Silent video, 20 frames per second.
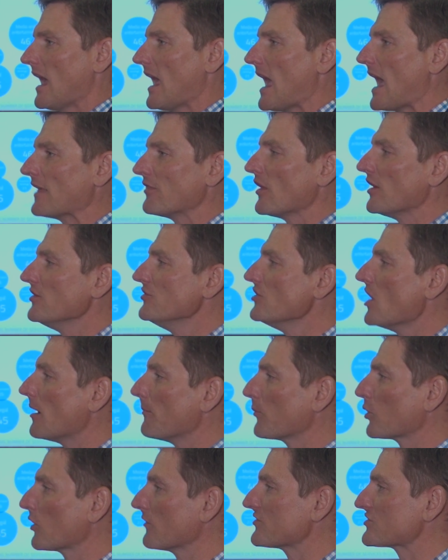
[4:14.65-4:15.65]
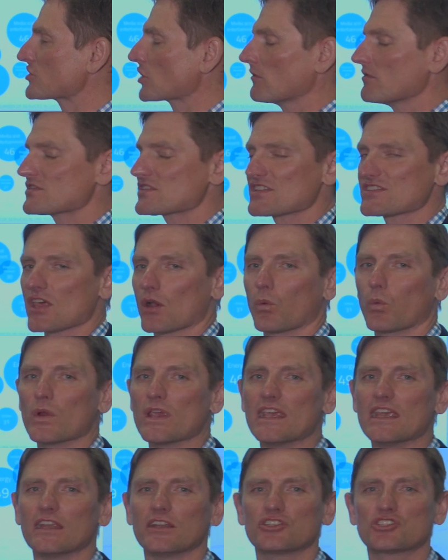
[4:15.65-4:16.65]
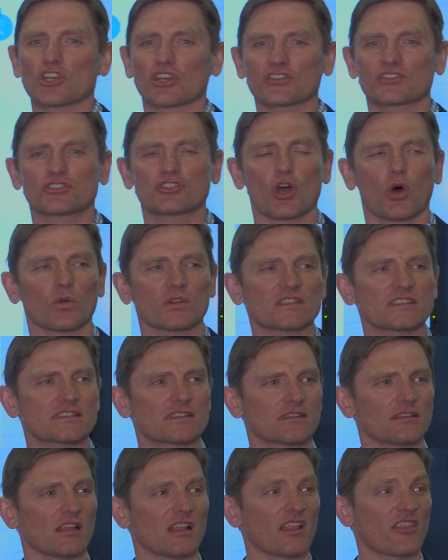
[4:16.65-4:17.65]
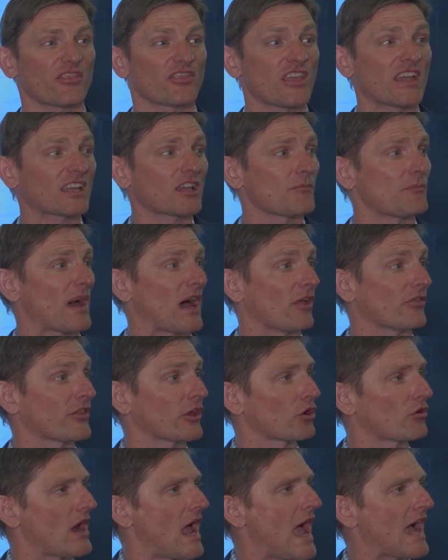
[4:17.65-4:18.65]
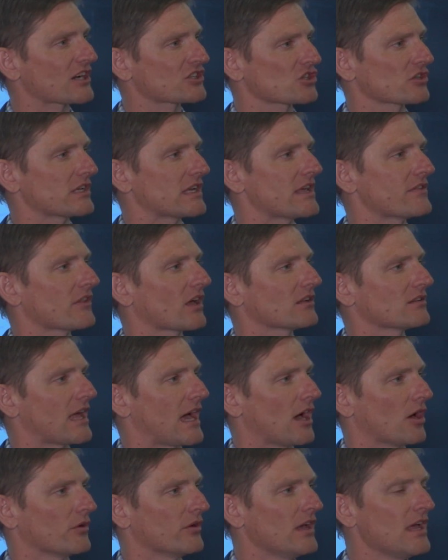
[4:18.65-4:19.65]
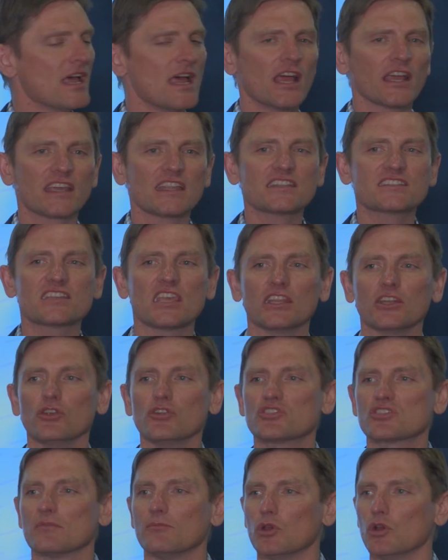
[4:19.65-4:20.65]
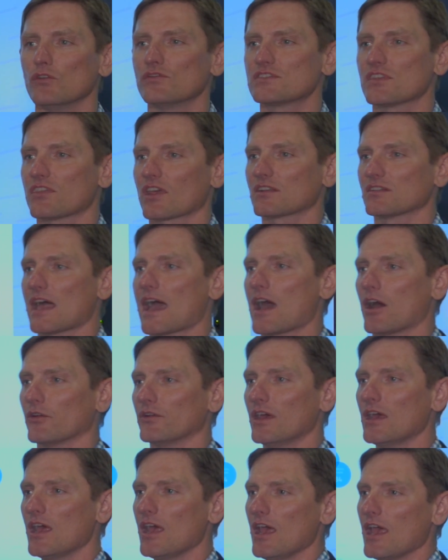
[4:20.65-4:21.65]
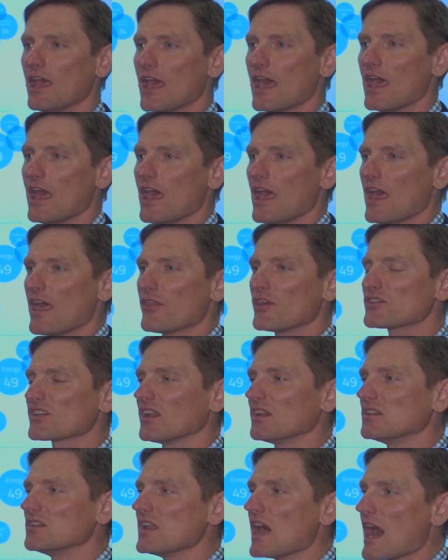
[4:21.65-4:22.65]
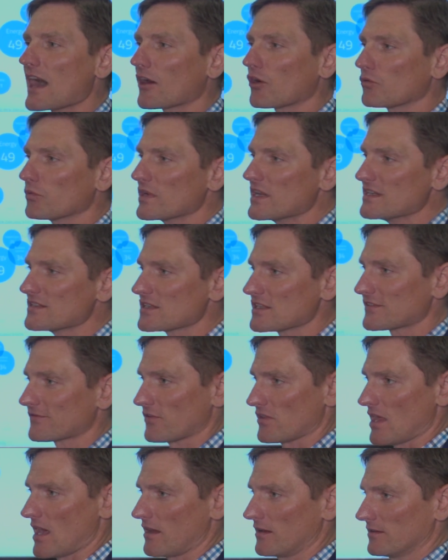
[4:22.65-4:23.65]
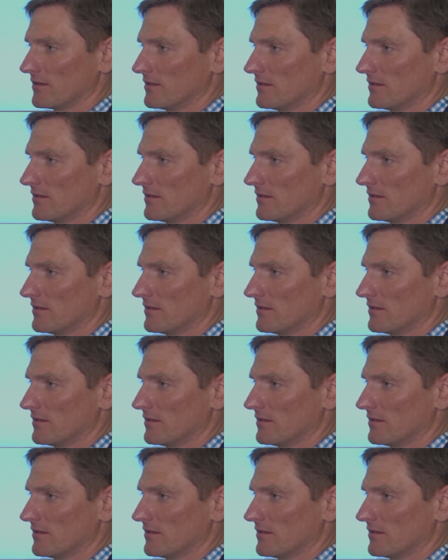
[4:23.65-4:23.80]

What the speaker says: And the number of services that we just don't think about that are actually in the cloud continue to move to the cloud. There's a lot of reasons for that.